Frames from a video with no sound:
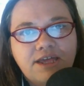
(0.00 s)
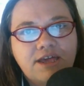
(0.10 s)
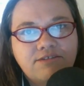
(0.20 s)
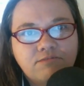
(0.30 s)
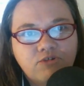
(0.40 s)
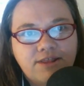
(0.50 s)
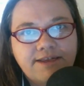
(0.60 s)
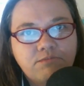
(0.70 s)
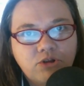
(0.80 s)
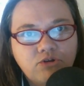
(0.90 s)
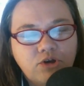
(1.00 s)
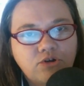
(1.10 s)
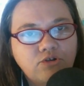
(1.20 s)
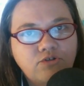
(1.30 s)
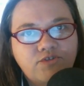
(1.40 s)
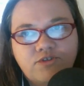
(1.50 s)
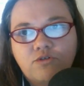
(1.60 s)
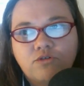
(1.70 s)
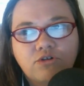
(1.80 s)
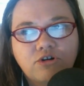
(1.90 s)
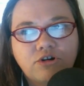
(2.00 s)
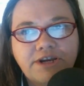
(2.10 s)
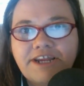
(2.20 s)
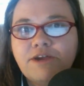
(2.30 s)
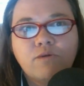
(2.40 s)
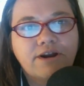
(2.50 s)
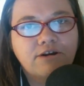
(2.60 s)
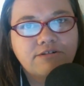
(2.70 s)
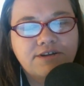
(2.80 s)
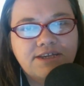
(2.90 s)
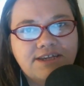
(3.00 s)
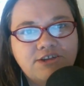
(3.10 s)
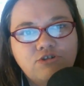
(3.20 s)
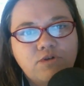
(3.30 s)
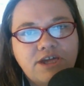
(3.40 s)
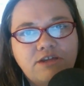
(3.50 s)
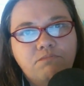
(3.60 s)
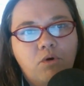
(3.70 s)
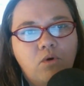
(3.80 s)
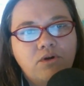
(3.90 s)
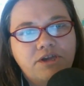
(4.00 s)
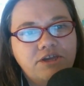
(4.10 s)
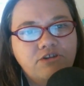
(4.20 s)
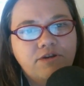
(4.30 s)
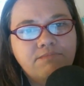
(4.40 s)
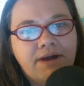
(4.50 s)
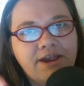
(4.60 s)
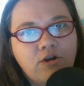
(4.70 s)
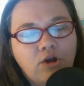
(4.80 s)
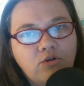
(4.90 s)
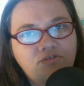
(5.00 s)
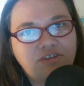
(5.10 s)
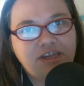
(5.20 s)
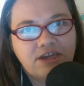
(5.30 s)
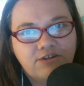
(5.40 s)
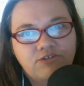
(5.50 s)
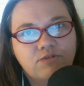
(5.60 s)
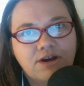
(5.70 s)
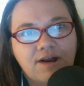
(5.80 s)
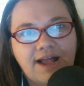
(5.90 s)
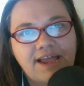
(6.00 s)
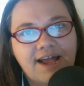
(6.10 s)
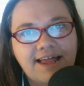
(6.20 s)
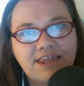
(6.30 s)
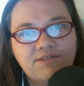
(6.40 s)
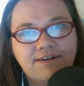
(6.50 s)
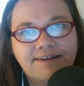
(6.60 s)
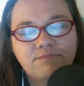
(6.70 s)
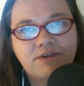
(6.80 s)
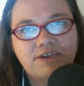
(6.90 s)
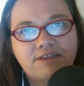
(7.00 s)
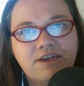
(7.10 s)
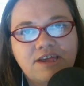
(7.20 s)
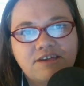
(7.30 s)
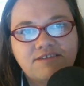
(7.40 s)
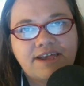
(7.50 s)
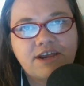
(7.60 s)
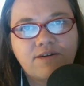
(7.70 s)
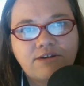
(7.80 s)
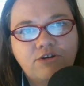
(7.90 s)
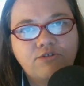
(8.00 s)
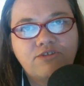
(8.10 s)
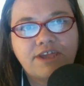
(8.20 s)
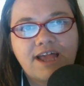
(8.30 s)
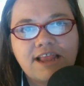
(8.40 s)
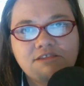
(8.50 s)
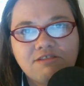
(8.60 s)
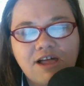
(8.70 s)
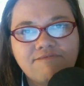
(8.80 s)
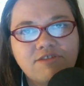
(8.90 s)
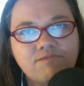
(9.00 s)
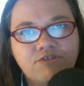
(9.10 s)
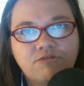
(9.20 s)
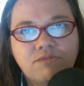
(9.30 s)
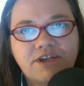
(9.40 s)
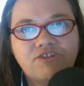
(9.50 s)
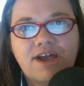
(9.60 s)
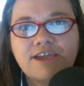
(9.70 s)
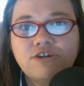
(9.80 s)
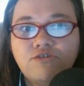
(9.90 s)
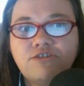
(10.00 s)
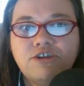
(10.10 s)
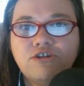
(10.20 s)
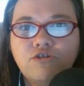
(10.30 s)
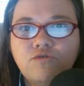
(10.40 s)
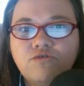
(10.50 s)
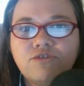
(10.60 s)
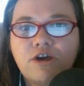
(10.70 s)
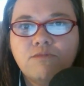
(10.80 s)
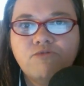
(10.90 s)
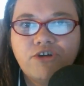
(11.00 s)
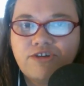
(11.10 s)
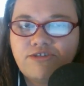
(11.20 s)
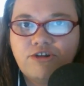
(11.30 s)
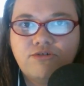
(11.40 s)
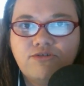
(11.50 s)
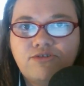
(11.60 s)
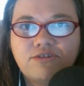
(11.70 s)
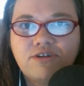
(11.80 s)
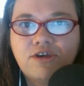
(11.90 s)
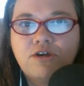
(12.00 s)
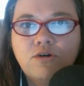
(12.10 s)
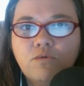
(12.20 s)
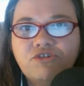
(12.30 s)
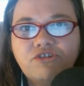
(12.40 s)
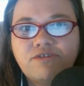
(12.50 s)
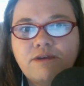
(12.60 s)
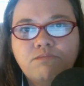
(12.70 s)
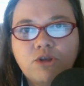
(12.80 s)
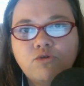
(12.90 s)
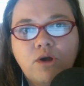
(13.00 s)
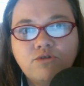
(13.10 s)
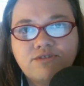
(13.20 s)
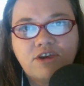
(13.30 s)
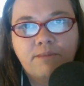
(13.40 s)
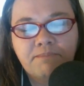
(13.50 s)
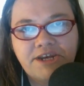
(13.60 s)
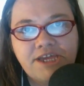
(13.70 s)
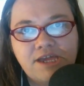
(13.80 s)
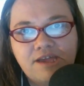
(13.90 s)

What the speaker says: at somewhere like Bluehost or anywhere, you can buy your hosting elsewhere. I highly recommend SiteGround Hosting. I love them so much. I used to use JustHost, which is a Bluehost company.